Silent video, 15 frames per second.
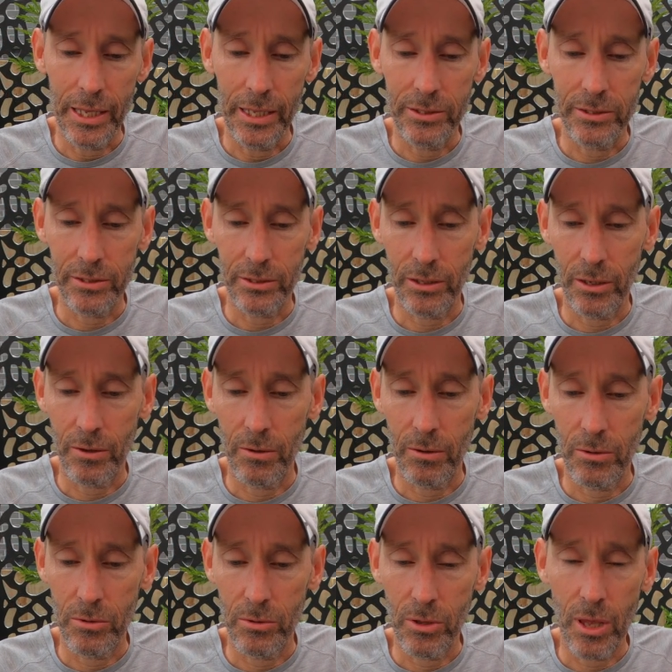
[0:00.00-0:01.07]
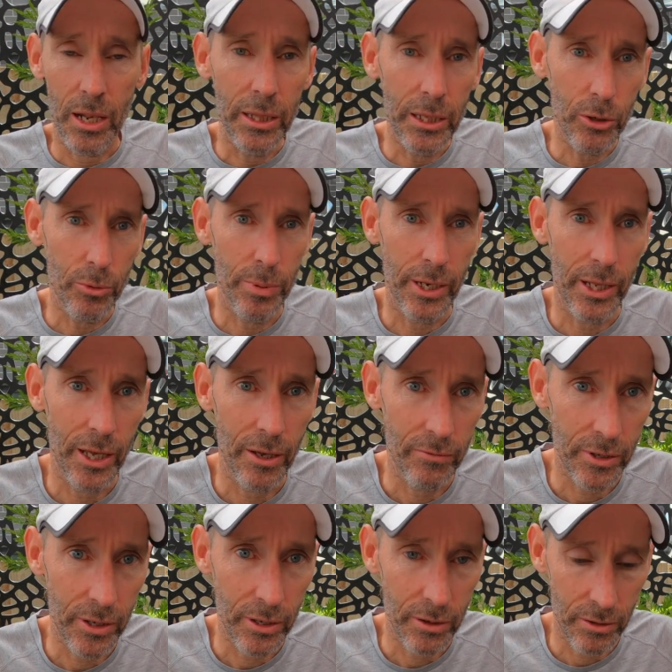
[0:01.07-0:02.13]
It's a little bit
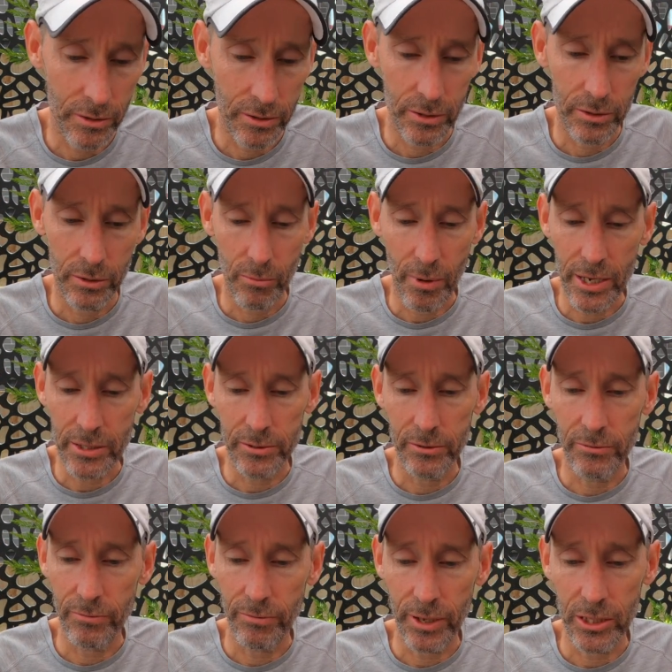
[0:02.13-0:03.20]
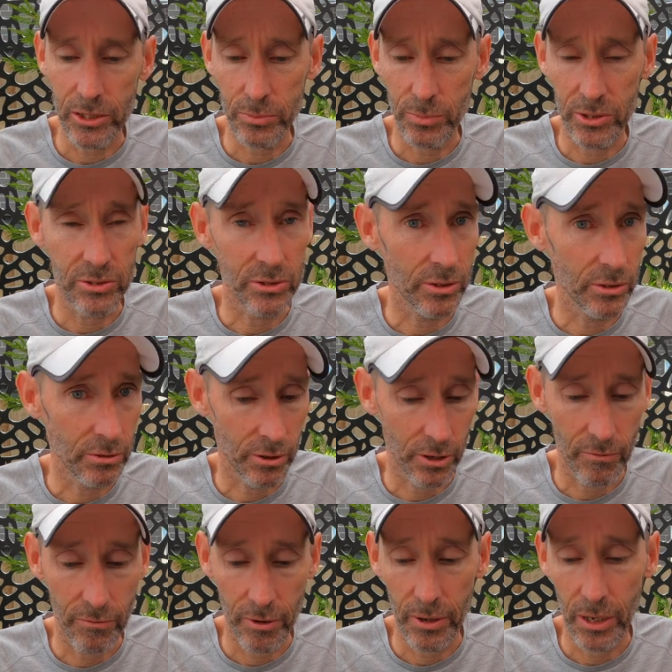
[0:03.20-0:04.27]
heavier than the racing flats, but still
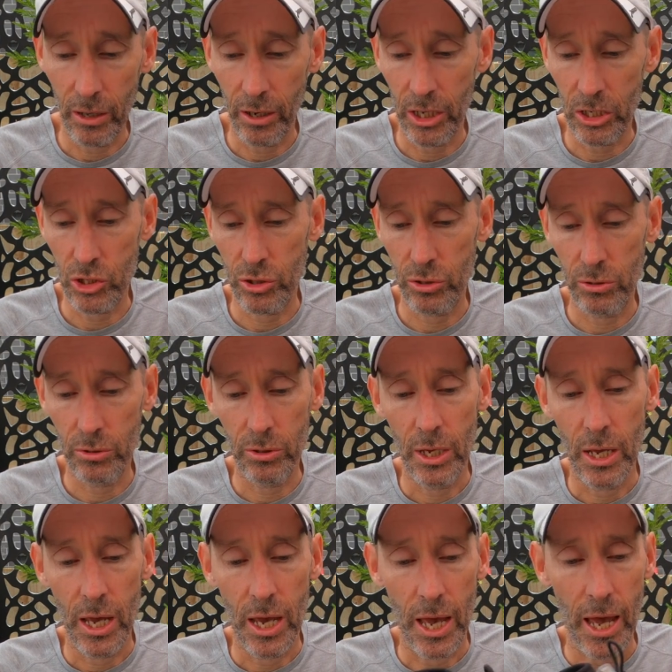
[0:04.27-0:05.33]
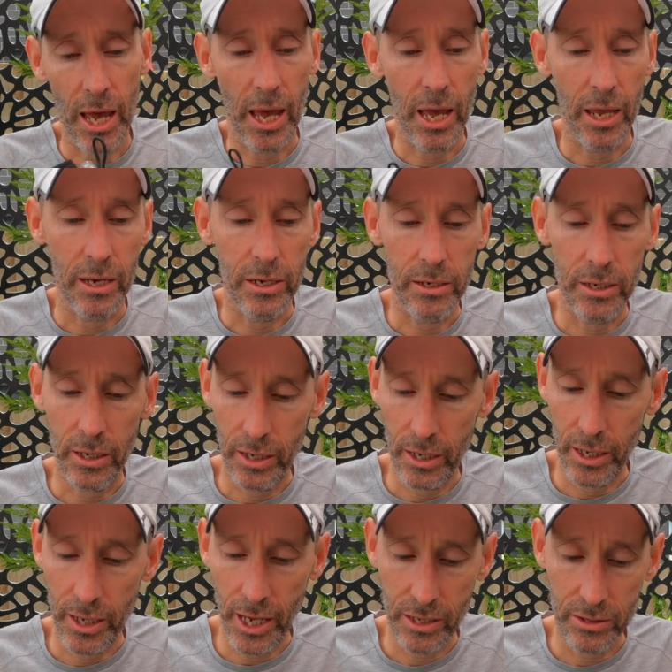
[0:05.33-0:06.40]
a very light shoe. And
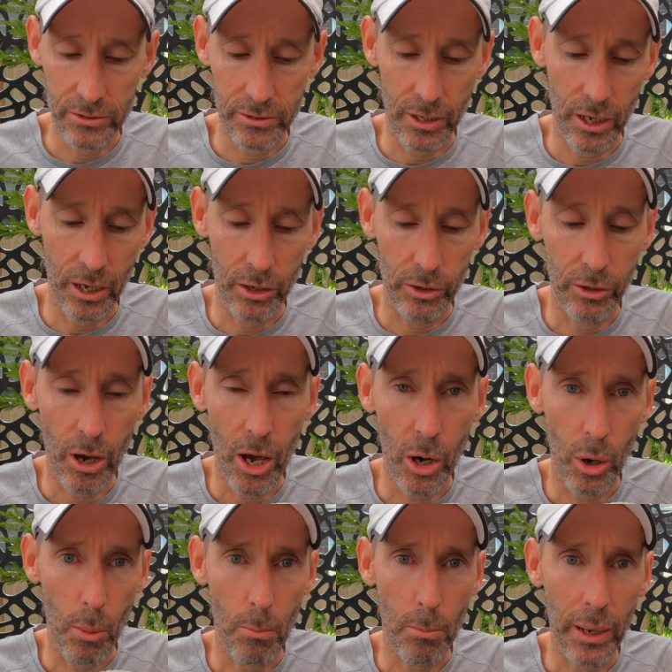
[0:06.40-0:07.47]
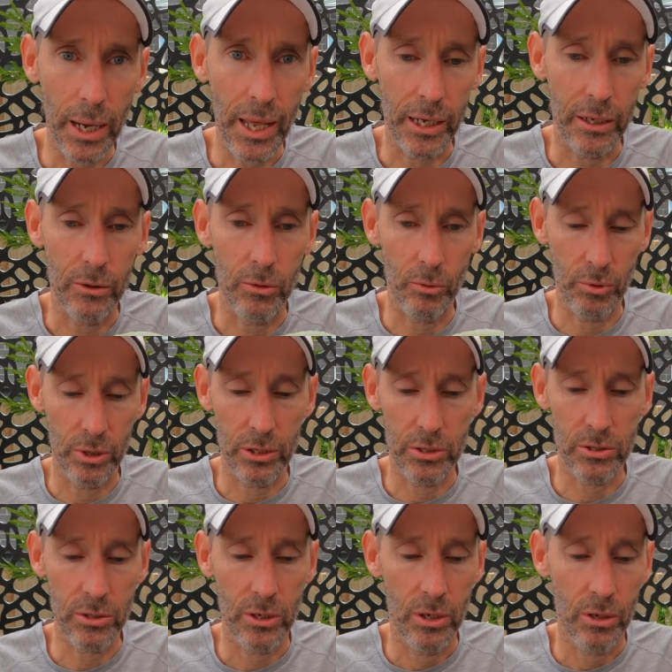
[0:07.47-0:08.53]
it has a nylon plate,
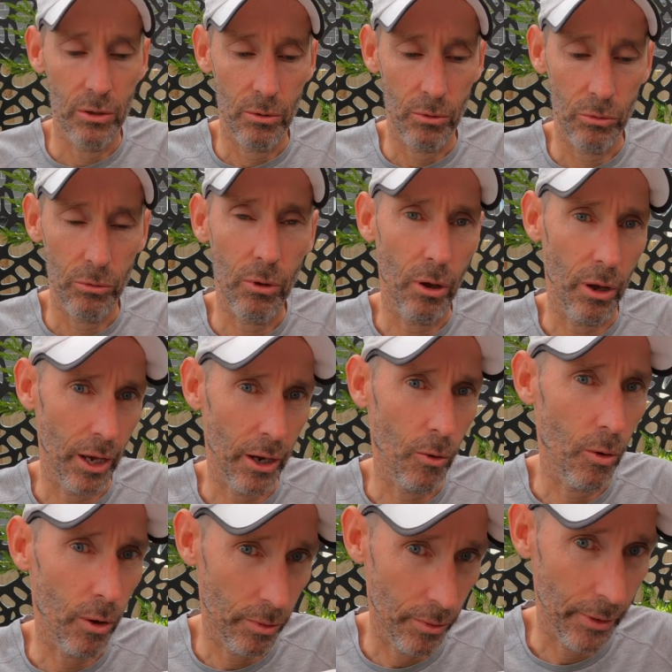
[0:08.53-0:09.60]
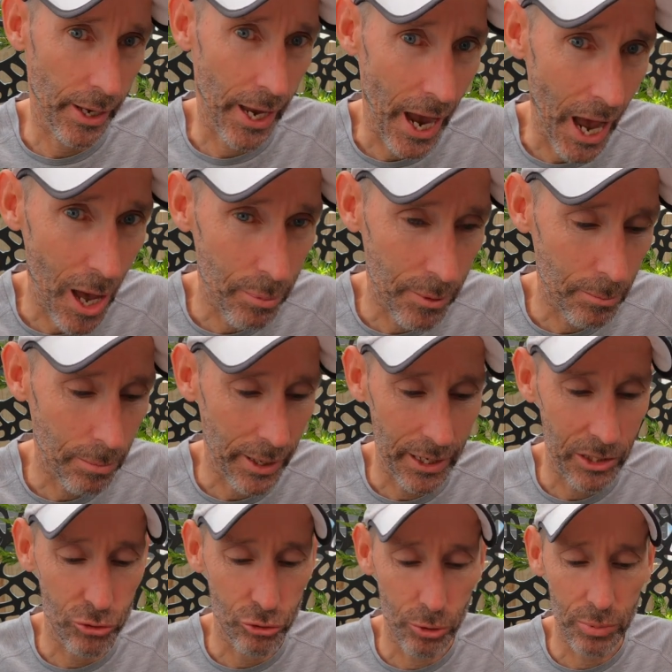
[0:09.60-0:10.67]
which, not a carbon
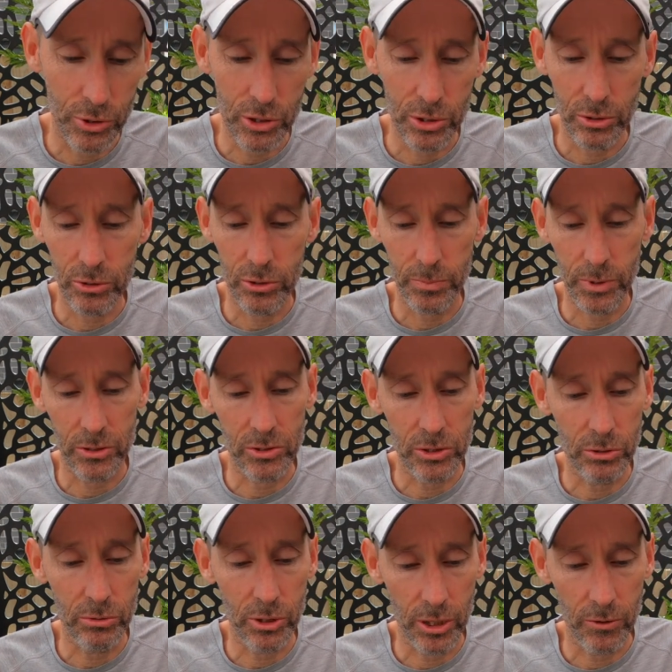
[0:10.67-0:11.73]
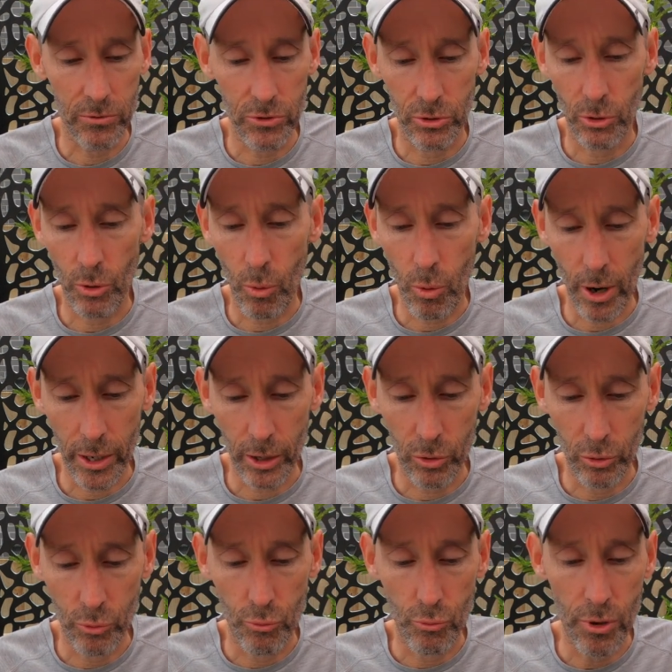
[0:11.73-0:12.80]
plate super shoes, but still gives you quite a
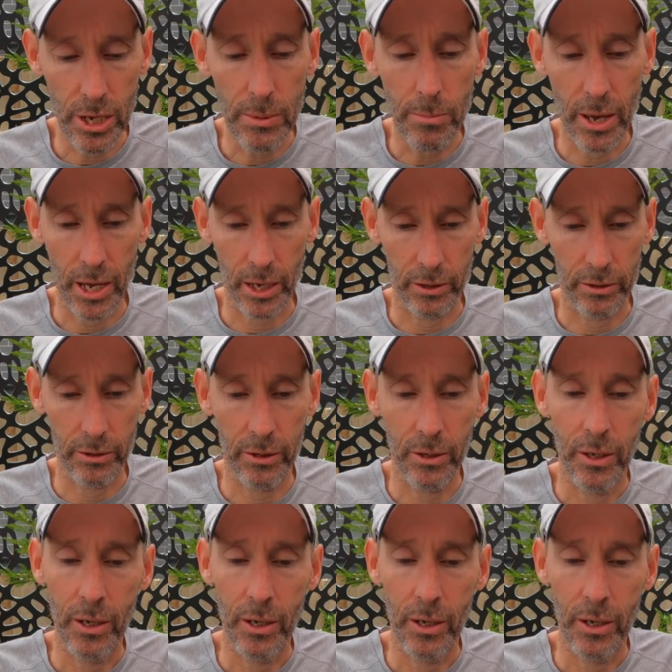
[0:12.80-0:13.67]
good rebound.